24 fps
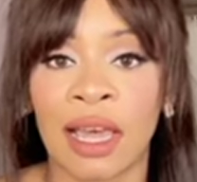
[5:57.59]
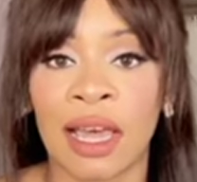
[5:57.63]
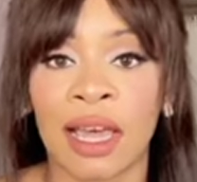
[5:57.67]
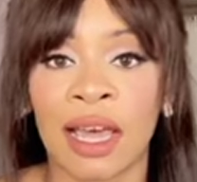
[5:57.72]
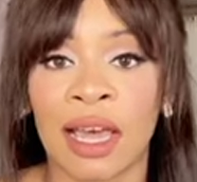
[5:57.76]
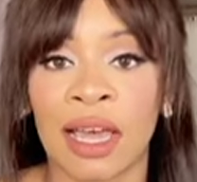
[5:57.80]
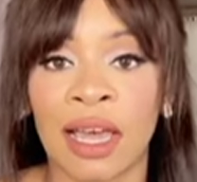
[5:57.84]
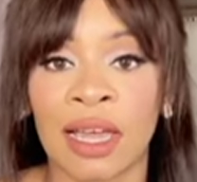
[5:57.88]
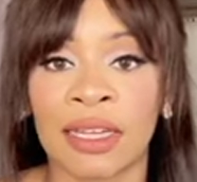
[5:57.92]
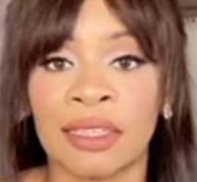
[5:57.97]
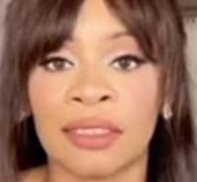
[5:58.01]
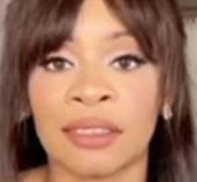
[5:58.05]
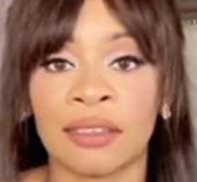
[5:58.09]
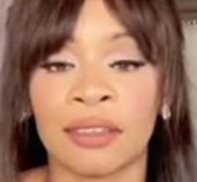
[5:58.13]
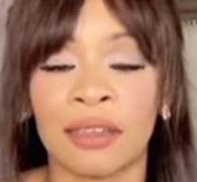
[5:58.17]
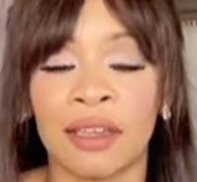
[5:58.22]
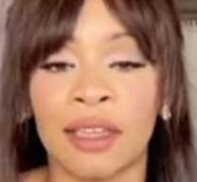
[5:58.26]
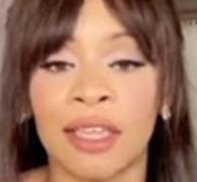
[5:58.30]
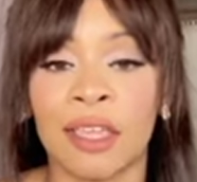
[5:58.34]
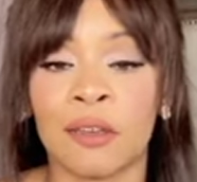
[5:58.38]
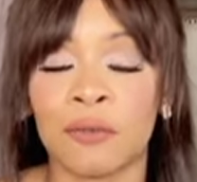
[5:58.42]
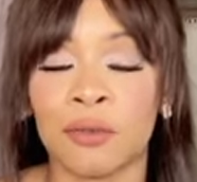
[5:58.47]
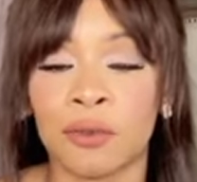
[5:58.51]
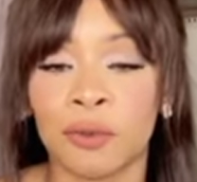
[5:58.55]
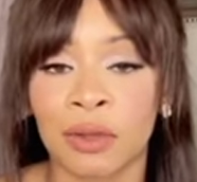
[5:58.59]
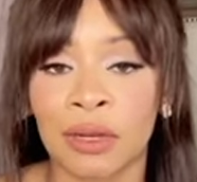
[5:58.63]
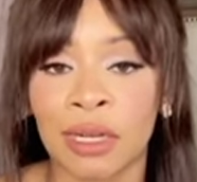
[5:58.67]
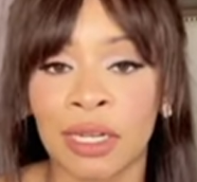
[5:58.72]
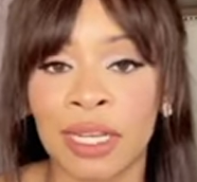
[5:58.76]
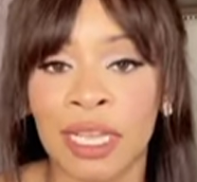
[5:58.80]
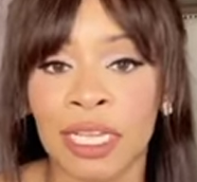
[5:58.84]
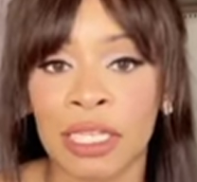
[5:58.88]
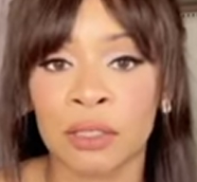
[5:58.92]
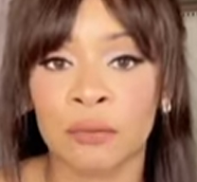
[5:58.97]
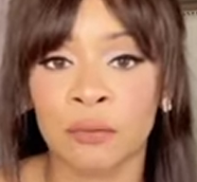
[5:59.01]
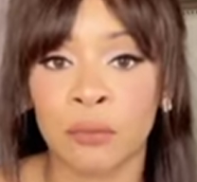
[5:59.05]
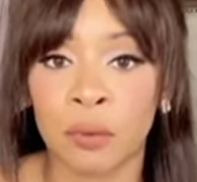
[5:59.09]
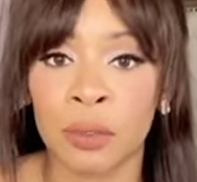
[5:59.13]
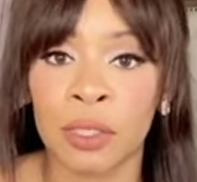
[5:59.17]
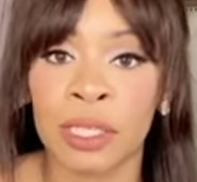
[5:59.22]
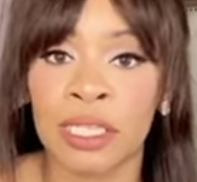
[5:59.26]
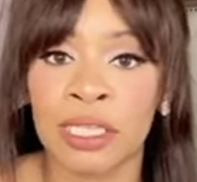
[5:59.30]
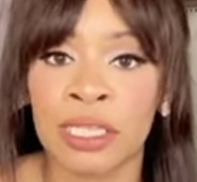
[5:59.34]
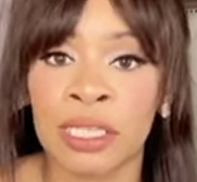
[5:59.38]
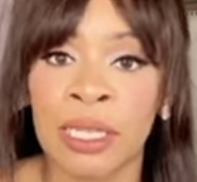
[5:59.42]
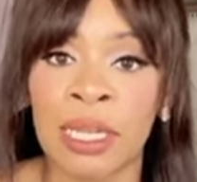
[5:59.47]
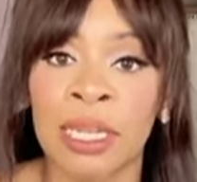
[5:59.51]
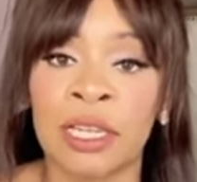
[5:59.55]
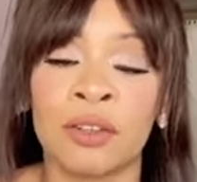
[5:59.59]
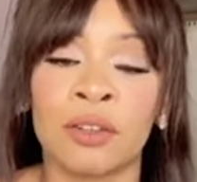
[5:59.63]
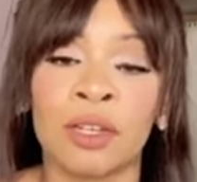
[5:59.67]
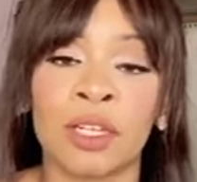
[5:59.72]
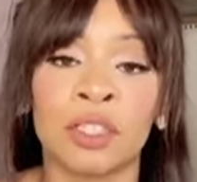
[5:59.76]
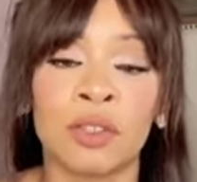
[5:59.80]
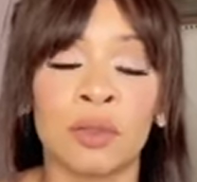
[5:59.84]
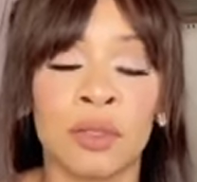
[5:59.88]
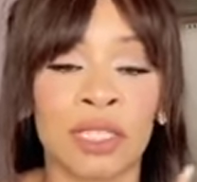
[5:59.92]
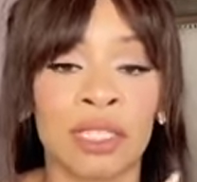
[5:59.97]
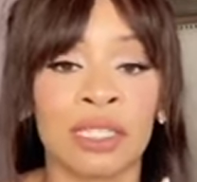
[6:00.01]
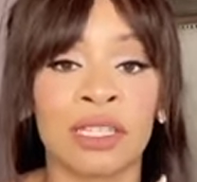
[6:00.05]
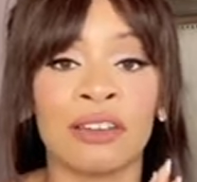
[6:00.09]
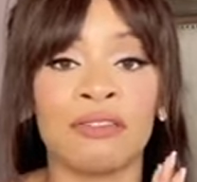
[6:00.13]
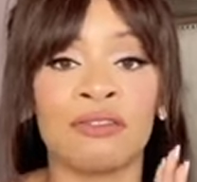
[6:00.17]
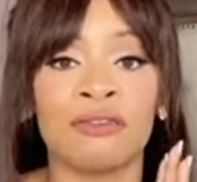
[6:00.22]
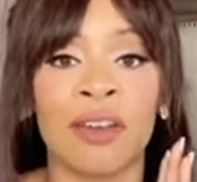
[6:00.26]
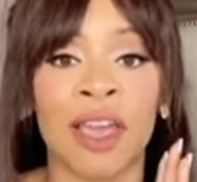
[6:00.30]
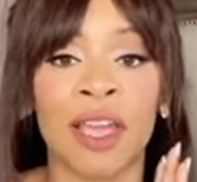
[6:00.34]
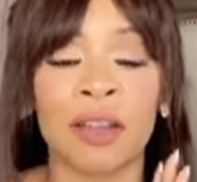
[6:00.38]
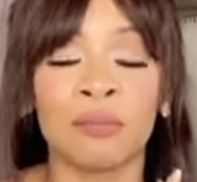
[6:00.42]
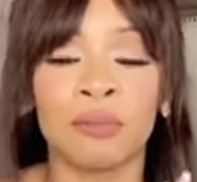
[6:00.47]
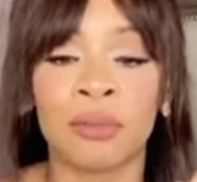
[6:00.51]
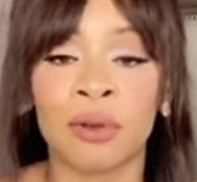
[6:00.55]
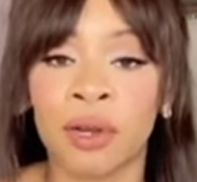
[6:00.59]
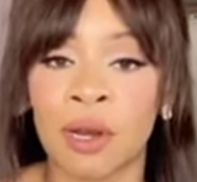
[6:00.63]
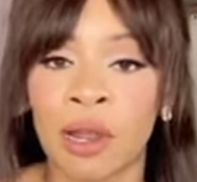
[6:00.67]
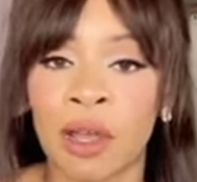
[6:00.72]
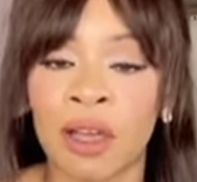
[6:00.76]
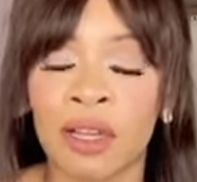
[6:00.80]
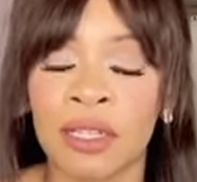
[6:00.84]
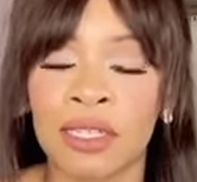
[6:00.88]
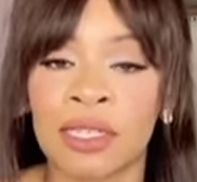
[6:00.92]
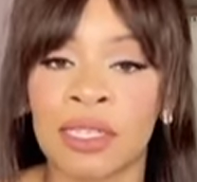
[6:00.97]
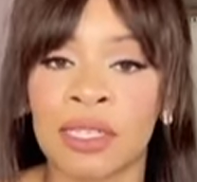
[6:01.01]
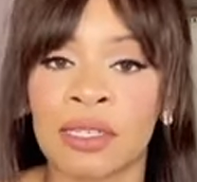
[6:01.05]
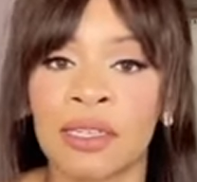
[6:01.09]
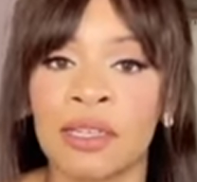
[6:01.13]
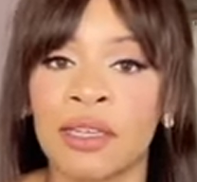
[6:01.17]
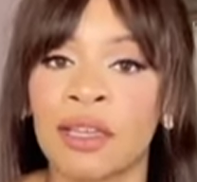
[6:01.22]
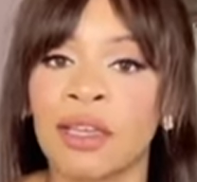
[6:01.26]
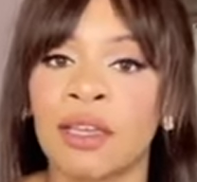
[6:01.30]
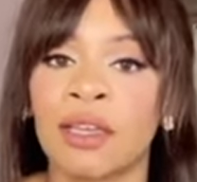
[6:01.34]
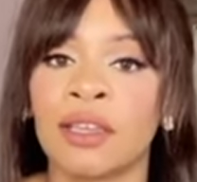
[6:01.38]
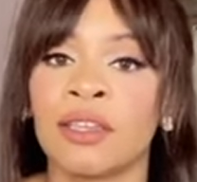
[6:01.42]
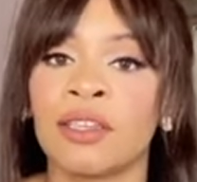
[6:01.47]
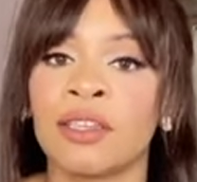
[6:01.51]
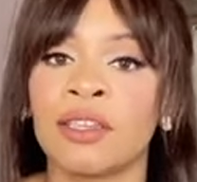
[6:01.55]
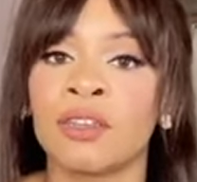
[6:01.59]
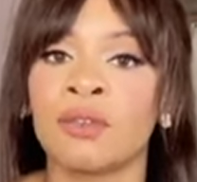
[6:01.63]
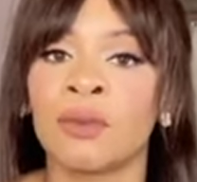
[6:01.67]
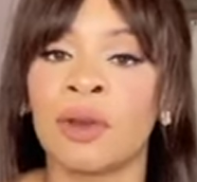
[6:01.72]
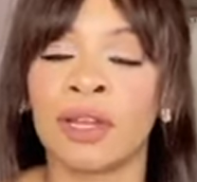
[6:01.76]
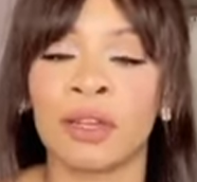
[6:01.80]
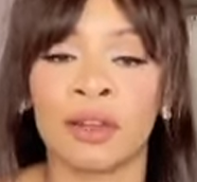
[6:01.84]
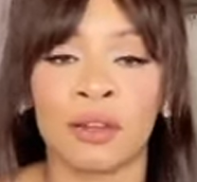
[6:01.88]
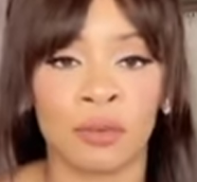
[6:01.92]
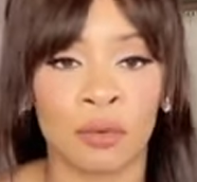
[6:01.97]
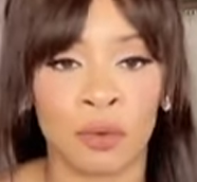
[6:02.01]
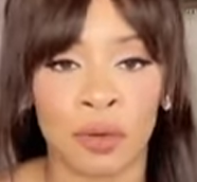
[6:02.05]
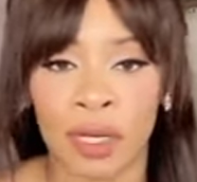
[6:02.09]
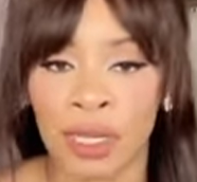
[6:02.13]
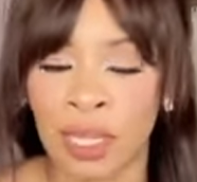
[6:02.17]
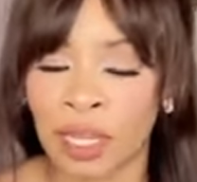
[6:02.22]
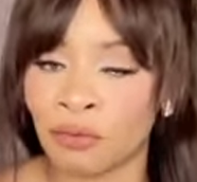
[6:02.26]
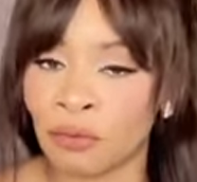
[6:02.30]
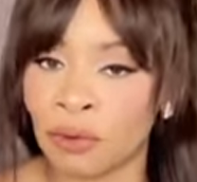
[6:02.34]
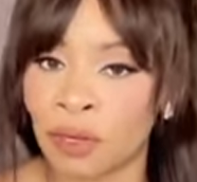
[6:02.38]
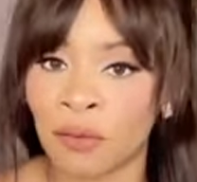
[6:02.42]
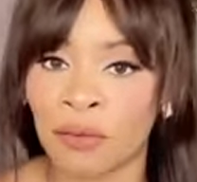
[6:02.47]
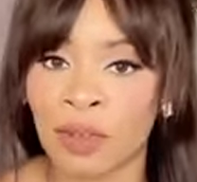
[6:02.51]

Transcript: and if you're not exfoliating and you're not using the right products you are not going to get rid of